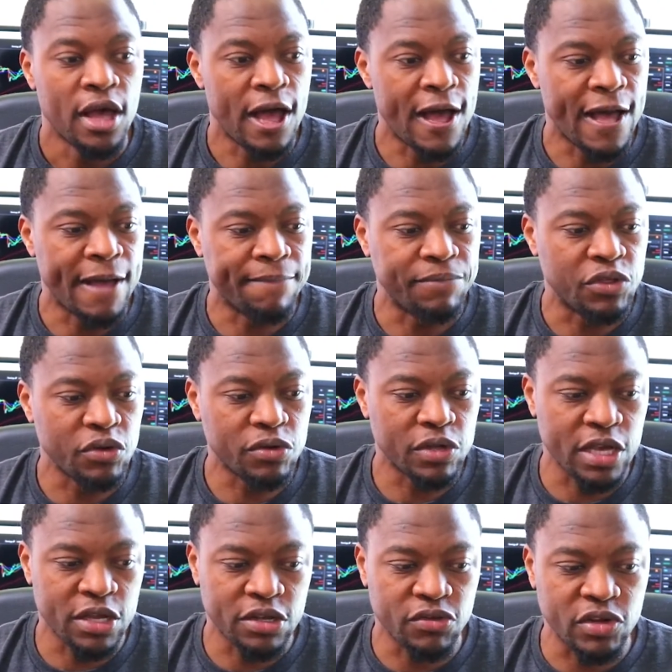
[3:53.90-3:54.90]
Um, so
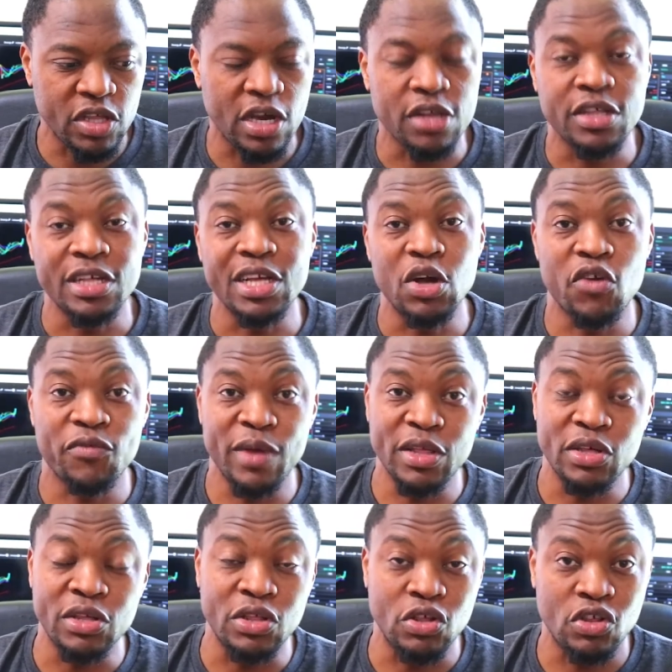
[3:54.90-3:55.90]
they're going to reach out to the
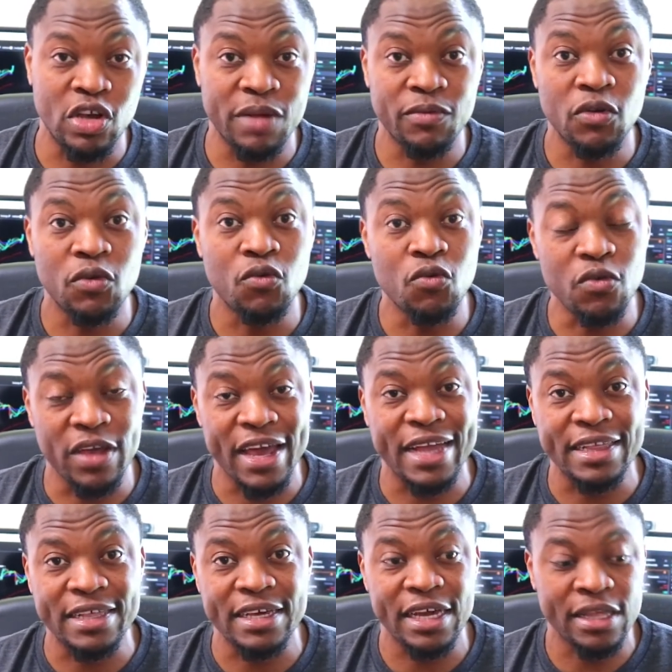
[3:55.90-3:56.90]
government to determine who
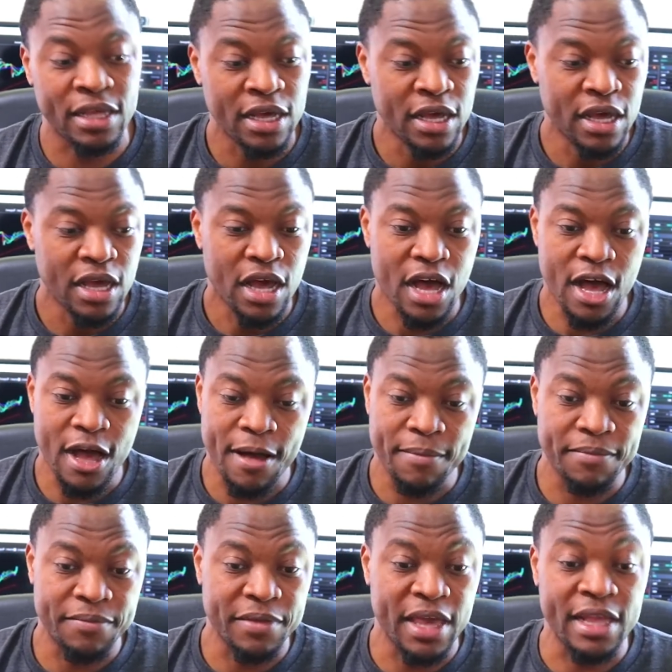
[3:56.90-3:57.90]
gets it,
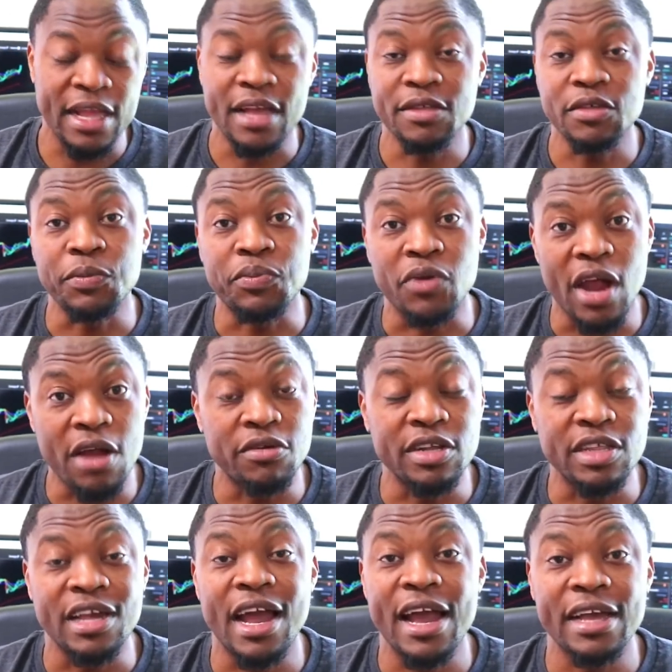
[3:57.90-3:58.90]
um, and to
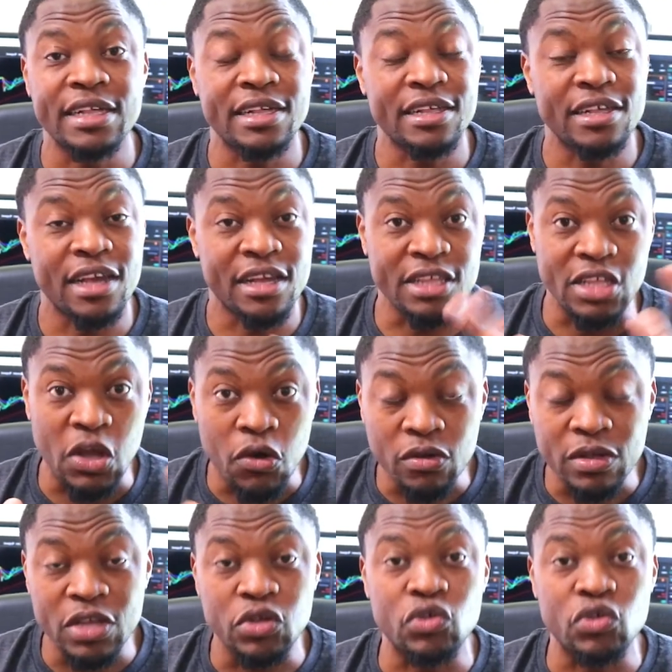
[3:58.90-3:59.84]
prioritize uh, know, the